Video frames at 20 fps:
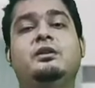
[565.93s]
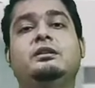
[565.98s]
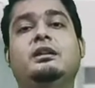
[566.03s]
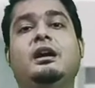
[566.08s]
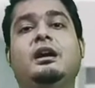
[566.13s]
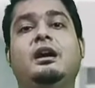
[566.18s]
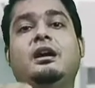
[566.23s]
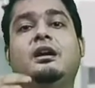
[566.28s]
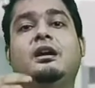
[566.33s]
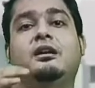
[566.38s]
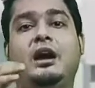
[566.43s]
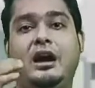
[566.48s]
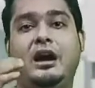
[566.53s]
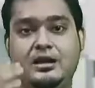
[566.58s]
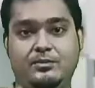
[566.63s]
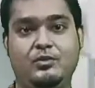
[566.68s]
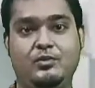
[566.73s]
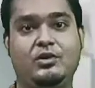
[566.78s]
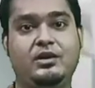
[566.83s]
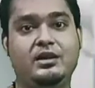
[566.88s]
with a
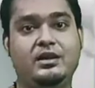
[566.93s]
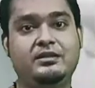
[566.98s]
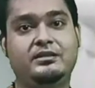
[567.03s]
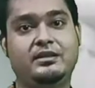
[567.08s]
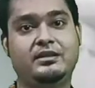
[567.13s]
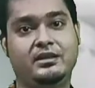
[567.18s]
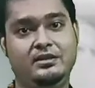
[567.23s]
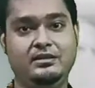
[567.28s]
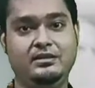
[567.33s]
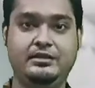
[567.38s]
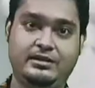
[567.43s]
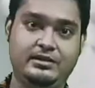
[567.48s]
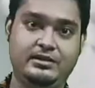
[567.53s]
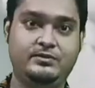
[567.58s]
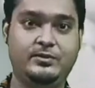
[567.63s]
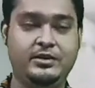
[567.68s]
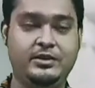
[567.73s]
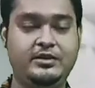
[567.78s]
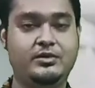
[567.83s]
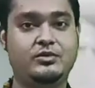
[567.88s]
heart blockage, then it
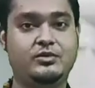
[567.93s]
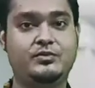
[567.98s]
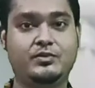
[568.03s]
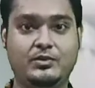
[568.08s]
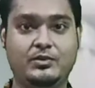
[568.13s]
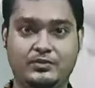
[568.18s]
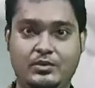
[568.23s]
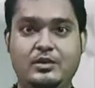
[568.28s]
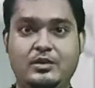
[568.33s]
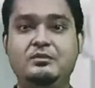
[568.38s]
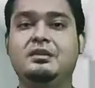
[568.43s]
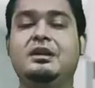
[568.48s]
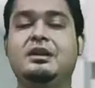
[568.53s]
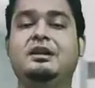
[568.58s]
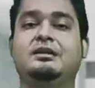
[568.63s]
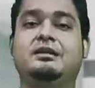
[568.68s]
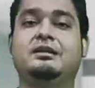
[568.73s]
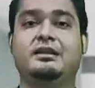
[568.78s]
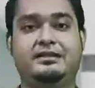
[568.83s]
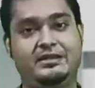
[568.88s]
is better to perform
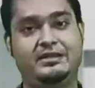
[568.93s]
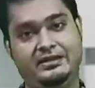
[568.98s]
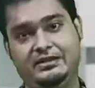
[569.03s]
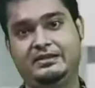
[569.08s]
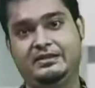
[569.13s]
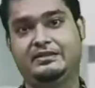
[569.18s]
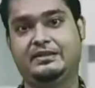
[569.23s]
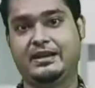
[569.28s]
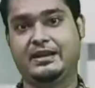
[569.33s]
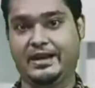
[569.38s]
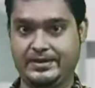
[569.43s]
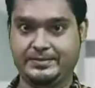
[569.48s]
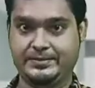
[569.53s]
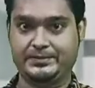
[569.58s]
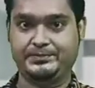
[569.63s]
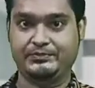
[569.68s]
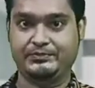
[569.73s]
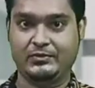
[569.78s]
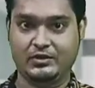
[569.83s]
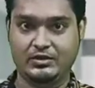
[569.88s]
the CT
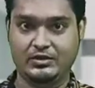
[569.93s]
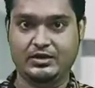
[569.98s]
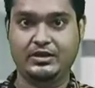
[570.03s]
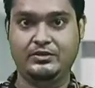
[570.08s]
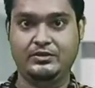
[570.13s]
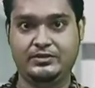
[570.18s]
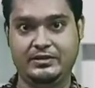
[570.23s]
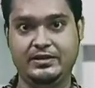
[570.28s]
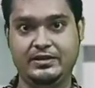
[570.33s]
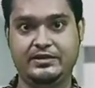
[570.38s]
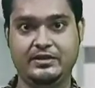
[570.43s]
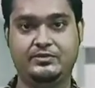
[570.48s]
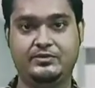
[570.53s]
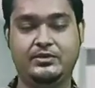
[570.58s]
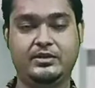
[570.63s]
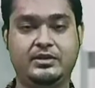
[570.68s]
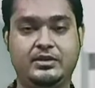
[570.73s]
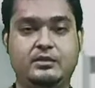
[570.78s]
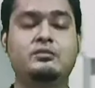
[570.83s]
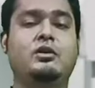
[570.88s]
scan. Okay, which is less
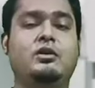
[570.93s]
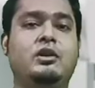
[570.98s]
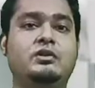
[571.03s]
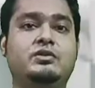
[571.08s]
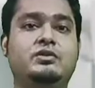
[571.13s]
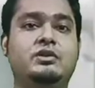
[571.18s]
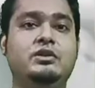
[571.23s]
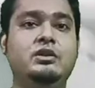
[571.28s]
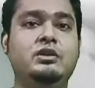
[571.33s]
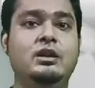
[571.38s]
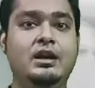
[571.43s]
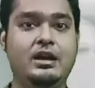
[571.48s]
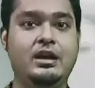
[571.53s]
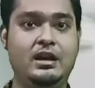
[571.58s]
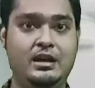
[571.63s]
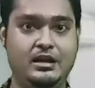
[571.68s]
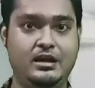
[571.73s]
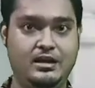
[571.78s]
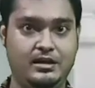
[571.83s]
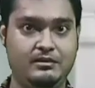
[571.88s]
invasive. Also,
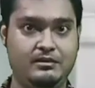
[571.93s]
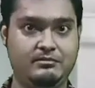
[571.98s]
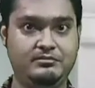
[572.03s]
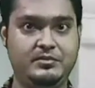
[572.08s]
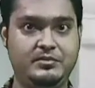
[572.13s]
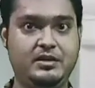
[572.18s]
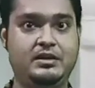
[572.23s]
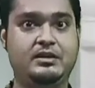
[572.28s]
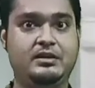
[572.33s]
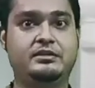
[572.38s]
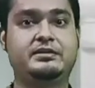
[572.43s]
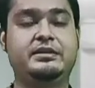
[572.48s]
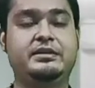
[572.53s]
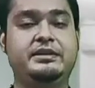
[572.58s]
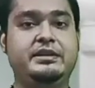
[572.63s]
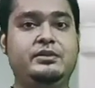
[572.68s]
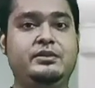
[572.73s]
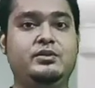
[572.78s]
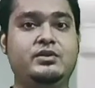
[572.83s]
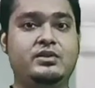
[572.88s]

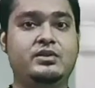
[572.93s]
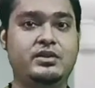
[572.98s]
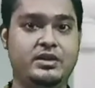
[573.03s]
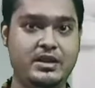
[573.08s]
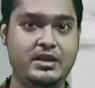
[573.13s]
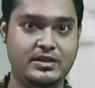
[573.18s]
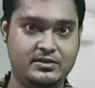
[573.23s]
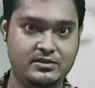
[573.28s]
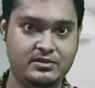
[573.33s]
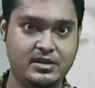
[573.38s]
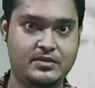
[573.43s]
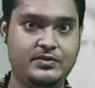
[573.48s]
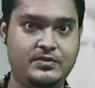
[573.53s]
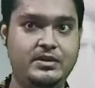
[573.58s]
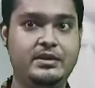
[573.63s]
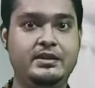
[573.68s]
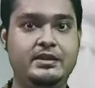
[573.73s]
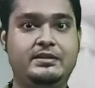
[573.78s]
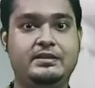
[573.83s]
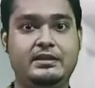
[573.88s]
CT coronary
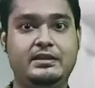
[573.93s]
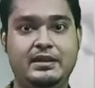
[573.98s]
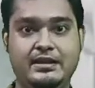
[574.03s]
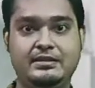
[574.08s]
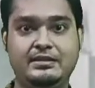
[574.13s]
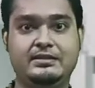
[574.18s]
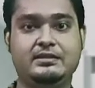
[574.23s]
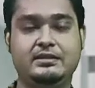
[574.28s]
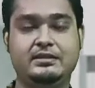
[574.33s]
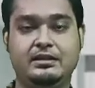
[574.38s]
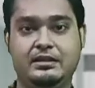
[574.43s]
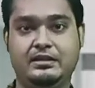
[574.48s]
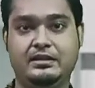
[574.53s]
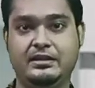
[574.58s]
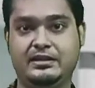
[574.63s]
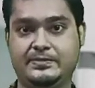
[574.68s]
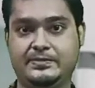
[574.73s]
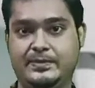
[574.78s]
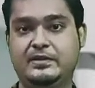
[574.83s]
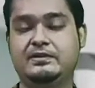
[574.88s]
angiography is less
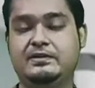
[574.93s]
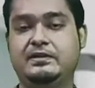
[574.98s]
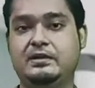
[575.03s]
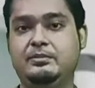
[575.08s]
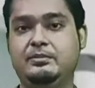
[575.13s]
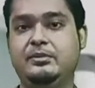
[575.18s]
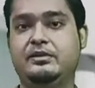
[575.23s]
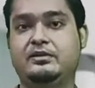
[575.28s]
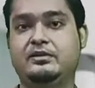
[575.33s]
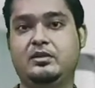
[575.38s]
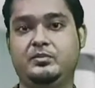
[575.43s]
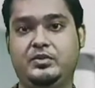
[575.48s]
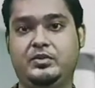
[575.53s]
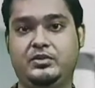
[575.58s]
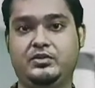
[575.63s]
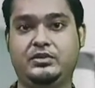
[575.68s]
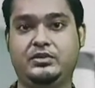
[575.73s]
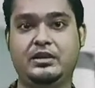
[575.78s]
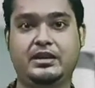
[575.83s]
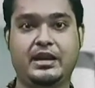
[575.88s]
expensive as
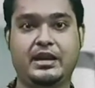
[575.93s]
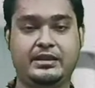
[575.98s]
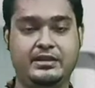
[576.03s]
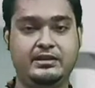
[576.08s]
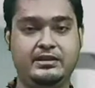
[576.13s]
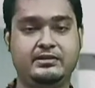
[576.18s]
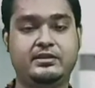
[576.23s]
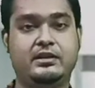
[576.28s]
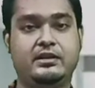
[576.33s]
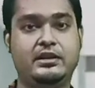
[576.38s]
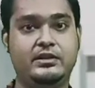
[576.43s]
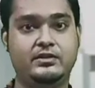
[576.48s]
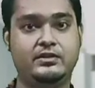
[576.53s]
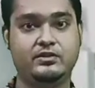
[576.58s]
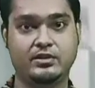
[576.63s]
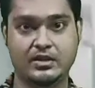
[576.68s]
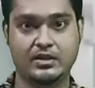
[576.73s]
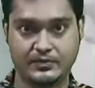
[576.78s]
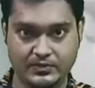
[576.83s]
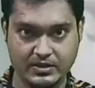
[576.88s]
compared to the cathedral
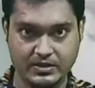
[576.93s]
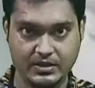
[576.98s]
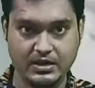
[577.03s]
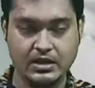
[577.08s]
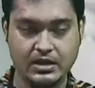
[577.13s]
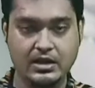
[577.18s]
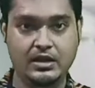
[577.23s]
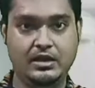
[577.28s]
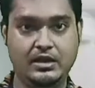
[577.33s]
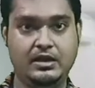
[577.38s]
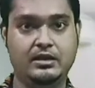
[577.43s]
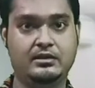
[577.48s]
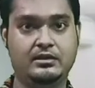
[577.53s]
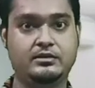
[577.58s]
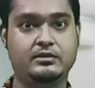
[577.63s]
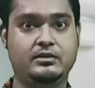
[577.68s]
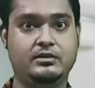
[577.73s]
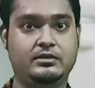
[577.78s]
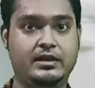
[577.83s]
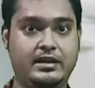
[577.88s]
angiography.
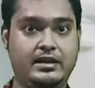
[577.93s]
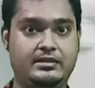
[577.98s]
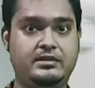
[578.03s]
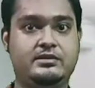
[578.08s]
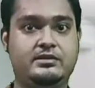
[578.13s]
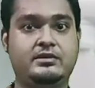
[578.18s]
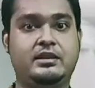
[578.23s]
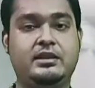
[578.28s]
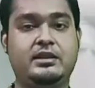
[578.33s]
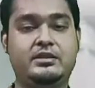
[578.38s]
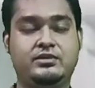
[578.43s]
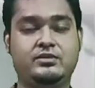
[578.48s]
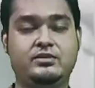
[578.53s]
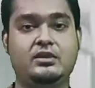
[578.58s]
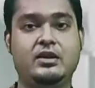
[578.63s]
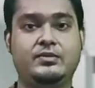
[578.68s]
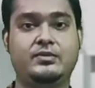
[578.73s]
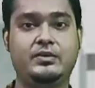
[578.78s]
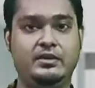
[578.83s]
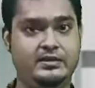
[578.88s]
The cathedral
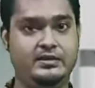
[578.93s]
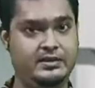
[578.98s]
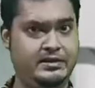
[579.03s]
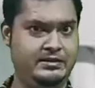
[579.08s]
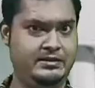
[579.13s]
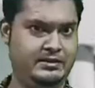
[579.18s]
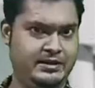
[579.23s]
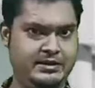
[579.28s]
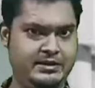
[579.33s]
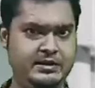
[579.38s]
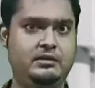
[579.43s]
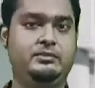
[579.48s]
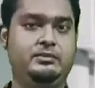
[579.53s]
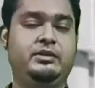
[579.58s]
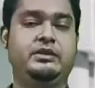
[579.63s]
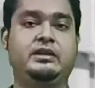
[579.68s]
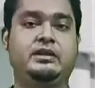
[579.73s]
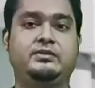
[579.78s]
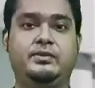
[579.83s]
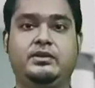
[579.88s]
angiography is little
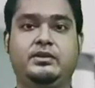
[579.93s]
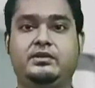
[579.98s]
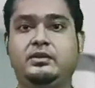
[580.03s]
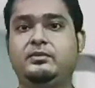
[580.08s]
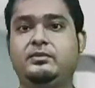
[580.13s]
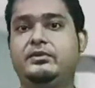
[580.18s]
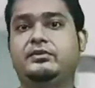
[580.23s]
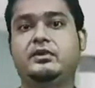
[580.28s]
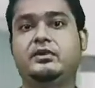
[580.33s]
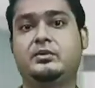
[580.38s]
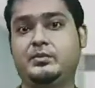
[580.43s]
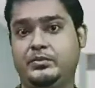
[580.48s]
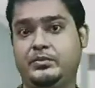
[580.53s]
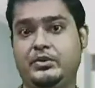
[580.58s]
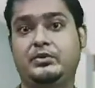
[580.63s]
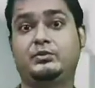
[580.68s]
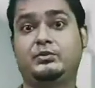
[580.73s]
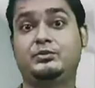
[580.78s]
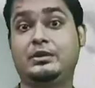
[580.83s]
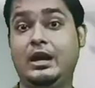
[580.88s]
bit expensive as
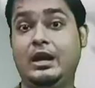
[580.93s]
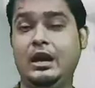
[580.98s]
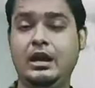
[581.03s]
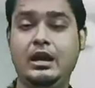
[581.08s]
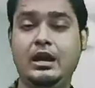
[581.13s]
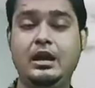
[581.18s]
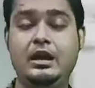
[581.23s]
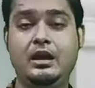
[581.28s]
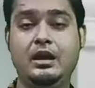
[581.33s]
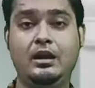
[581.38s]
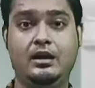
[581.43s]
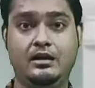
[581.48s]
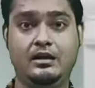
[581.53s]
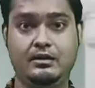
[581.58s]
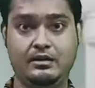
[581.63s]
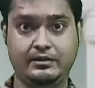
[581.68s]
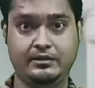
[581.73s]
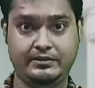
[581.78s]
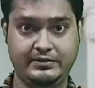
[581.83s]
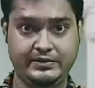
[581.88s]
compared to the
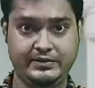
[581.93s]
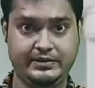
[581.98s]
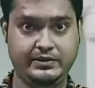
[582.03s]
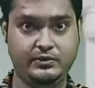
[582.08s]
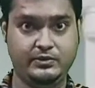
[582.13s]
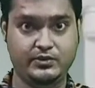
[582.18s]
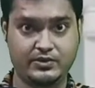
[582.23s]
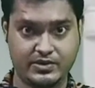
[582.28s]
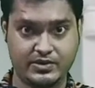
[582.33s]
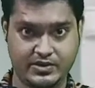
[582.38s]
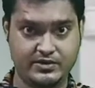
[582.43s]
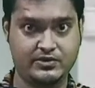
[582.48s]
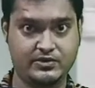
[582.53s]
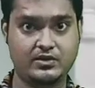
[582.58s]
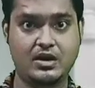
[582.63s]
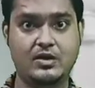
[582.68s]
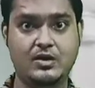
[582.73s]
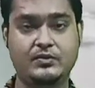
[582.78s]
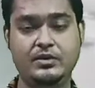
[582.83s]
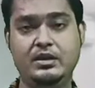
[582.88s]
CT coronary
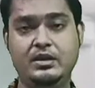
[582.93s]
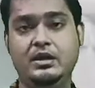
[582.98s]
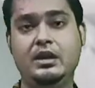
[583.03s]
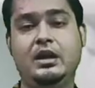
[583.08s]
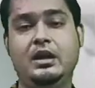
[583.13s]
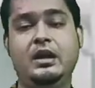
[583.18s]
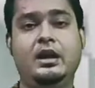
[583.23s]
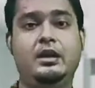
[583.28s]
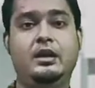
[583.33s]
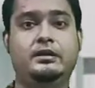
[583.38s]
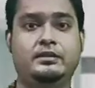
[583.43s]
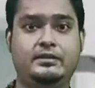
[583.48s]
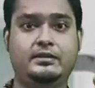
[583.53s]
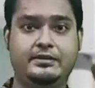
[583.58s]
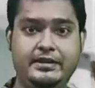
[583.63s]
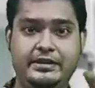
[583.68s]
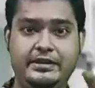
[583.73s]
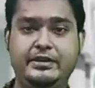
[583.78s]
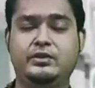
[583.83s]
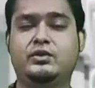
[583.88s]
angiography. The
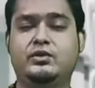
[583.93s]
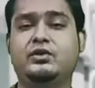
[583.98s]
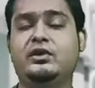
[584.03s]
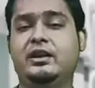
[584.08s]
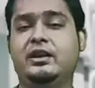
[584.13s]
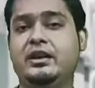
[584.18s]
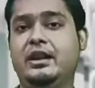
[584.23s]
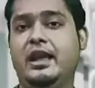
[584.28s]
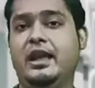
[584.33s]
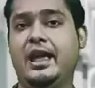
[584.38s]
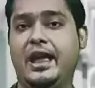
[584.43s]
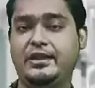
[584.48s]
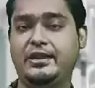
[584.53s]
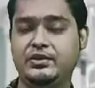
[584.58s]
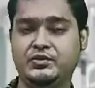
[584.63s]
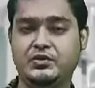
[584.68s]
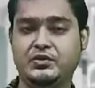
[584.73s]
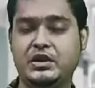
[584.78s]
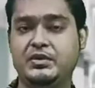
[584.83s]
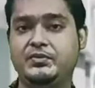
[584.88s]
CT coronary
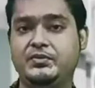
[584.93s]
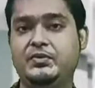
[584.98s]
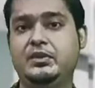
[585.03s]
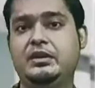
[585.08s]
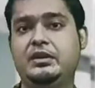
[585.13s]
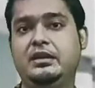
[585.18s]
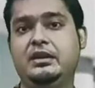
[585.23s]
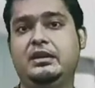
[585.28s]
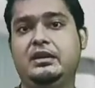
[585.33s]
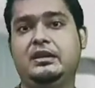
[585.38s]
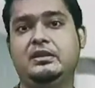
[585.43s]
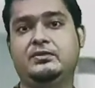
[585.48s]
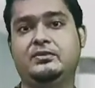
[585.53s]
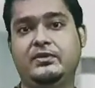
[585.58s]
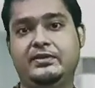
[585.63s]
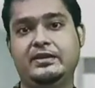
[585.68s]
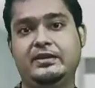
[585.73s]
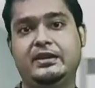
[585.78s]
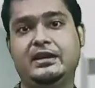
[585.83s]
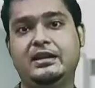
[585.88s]
angiography is
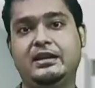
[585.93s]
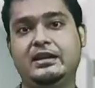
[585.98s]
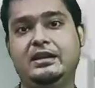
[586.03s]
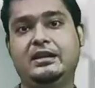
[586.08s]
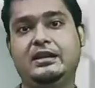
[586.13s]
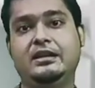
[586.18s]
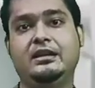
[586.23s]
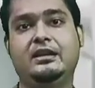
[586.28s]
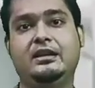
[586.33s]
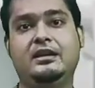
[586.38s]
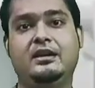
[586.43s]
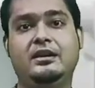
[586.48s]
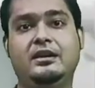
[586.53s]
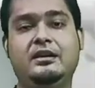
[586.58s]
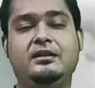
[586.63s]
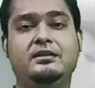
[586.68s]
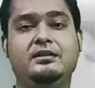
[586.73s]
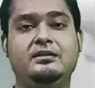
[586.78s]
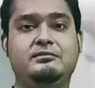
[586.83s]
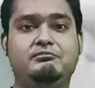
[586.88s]
basically
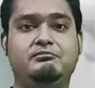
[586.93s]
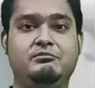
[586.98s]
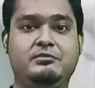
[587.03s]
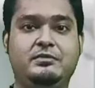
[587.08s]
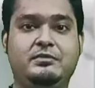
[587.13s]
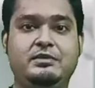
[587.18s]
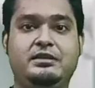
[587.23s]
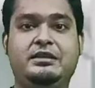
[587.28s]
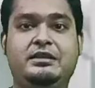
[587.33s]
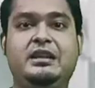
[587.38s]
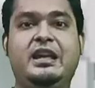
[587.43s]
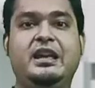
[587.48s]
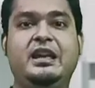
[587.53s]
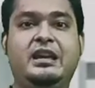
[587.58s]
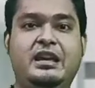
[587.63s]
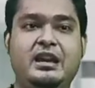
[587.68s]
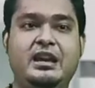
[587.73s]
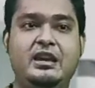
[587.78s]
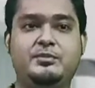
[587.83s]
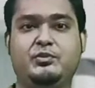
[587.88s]
a
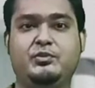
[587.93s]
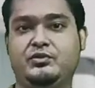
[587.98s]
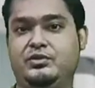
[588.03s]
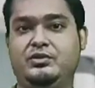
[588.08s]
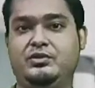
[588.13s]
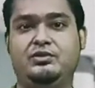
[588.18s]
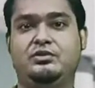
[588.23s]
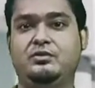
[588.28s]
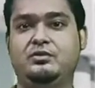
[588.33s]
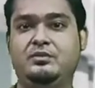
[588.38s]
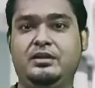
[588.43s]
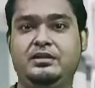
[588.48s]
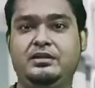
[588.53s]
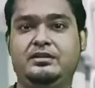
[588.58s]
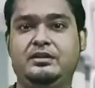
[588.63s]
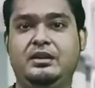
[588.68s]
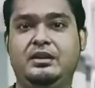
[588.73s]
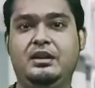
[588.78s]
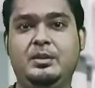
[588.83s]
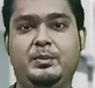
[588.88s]
day care procedure.
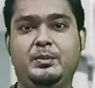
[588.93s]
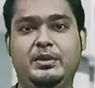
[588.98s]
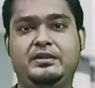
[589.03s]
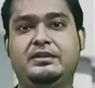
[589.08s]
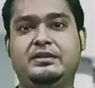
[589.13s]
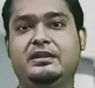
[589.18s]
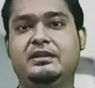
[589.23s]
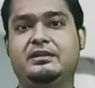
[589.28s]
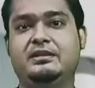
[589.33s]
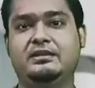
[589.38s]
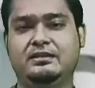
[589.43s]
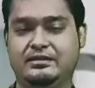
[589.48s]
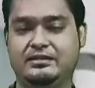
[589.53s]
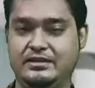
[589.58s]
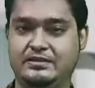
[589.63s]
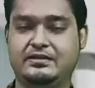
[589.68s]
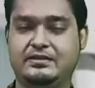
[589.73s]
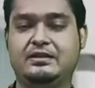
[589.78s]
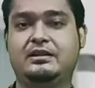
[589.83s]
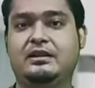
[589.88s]
Means patient
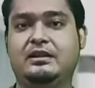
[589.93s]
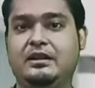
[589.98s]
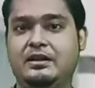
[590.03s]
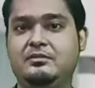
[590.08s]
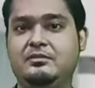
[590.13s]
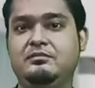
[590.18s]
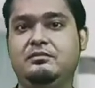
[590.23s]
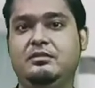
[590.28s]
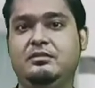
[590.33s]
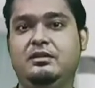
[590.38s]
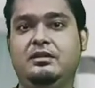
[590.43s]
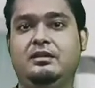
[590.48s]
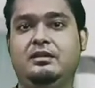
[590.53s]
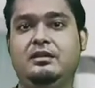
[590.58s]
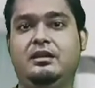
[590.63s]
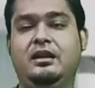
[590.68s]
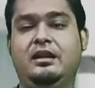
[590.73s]
just come